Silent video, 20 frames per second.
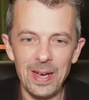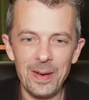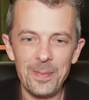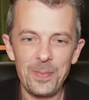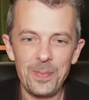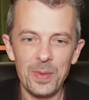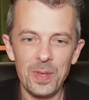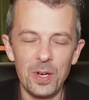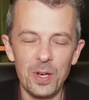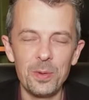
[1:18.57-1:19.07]
Yeah,
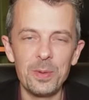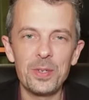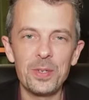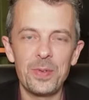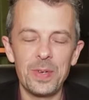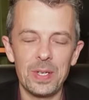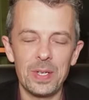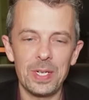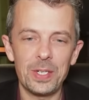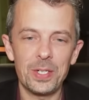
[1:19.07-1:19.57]
I
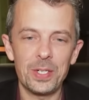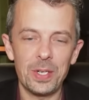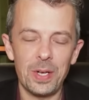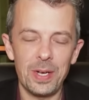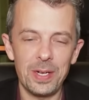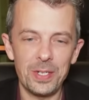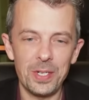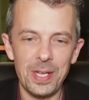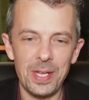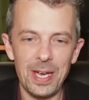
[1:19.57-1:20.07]
almost feel I should,
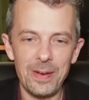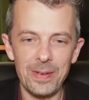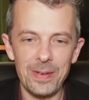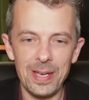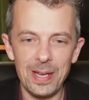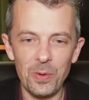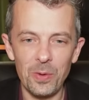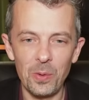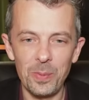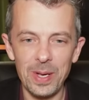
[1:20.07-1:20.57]
I should
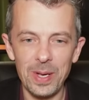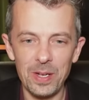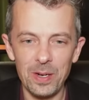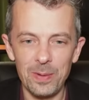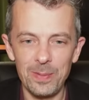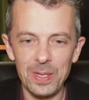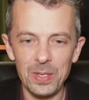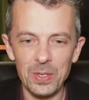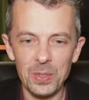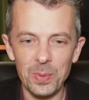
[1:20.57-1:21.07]
caveat all my
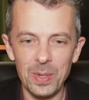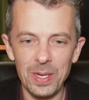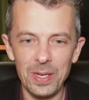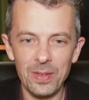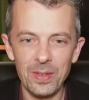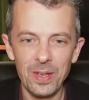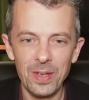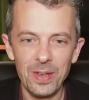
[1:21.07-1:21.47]
comments with,